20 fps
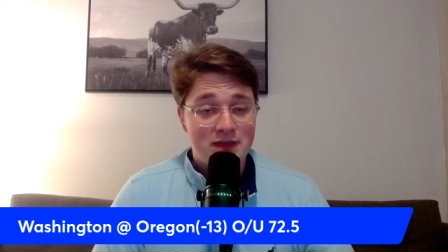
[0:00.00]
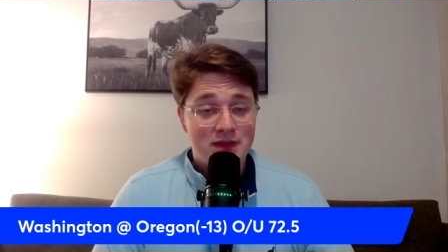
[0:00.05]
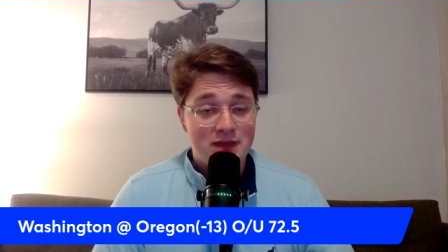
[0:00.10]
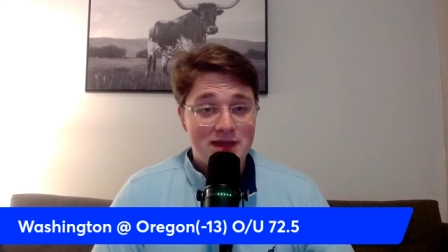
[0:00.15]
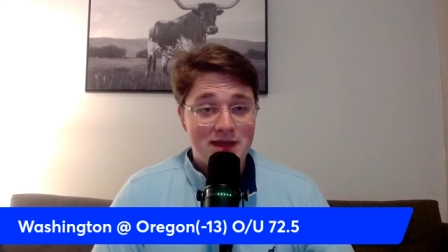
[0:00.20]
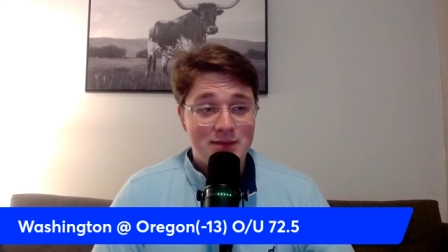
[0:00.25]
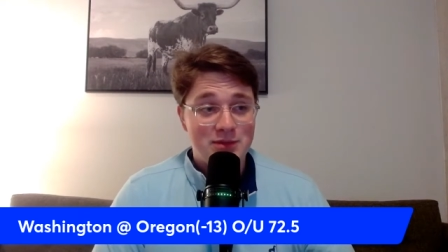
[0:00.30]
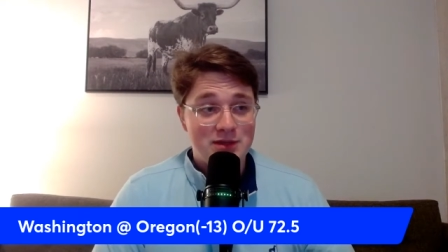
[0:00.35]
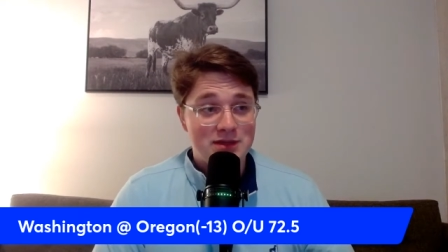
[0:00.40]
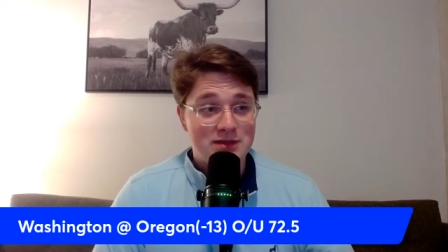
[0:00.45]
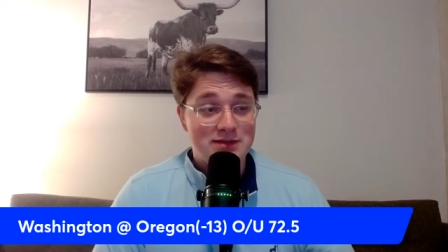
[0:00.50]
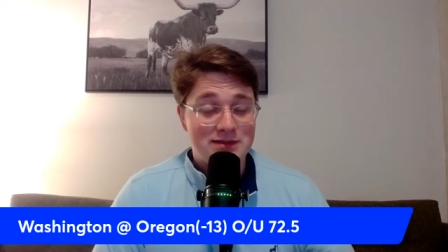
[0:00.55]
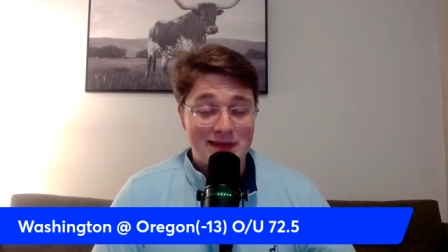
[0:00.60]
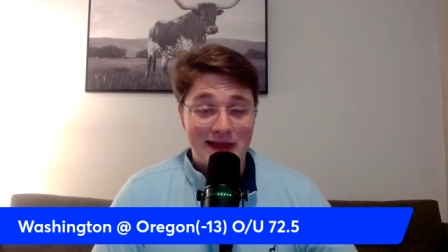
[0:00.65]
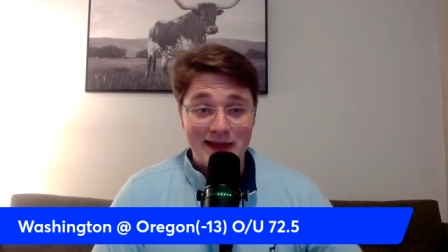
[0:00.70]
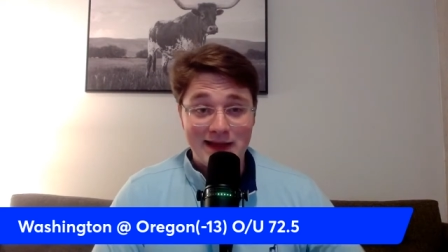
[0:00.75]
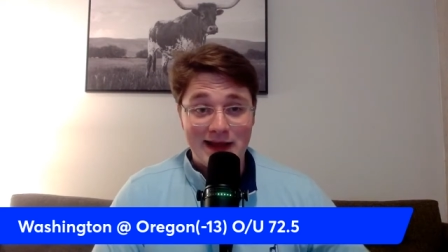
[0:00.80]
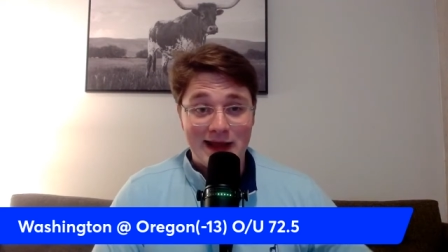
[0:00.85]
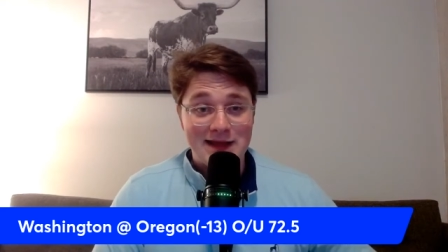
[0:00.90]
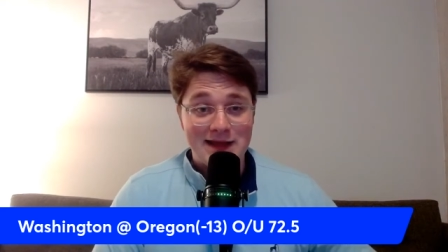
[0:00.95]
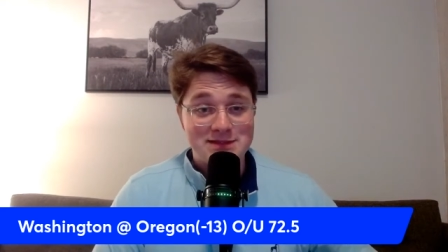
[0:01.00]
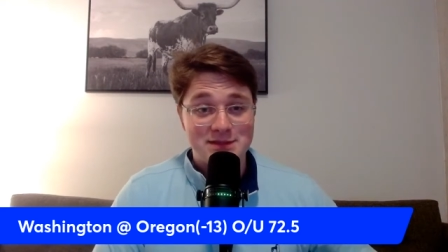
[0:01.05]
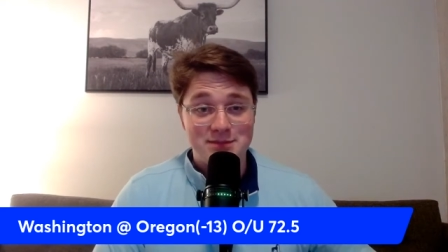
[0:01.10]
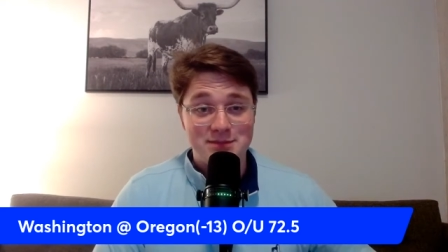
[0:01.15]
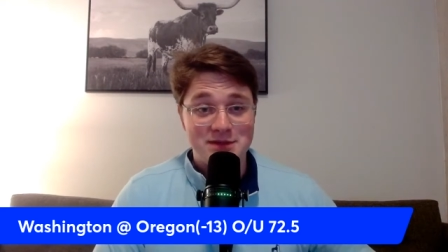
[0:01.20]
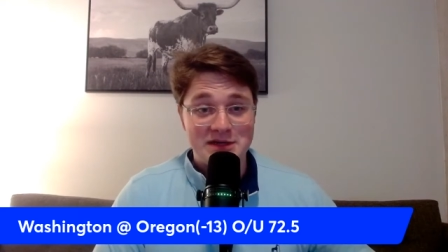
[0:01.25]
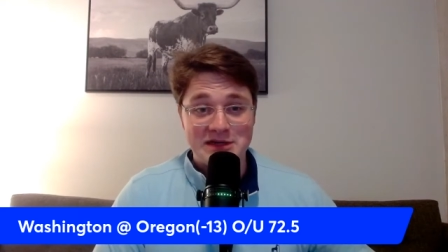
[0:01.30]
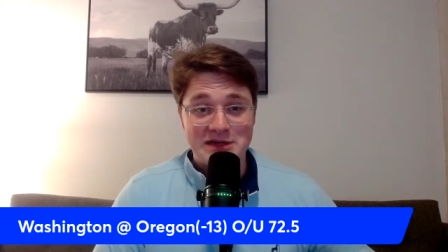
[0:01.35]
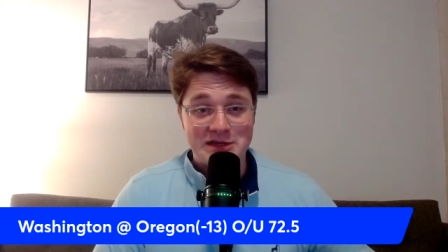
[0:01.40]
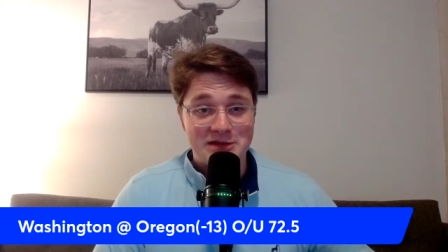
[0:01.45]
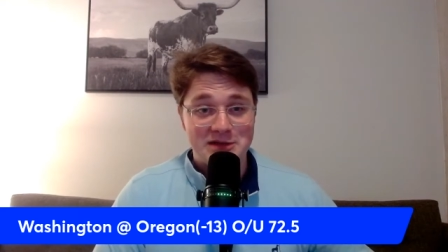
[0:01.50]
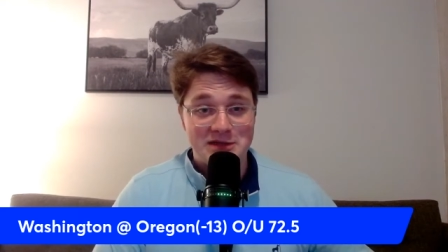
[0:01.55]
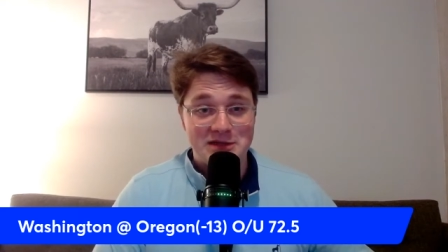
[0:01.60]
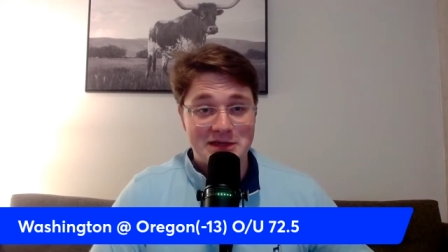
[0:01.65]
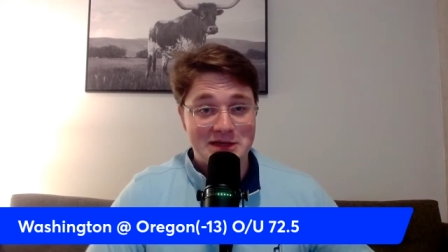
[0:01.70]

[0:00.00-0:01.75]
I mean, that hasn't been a,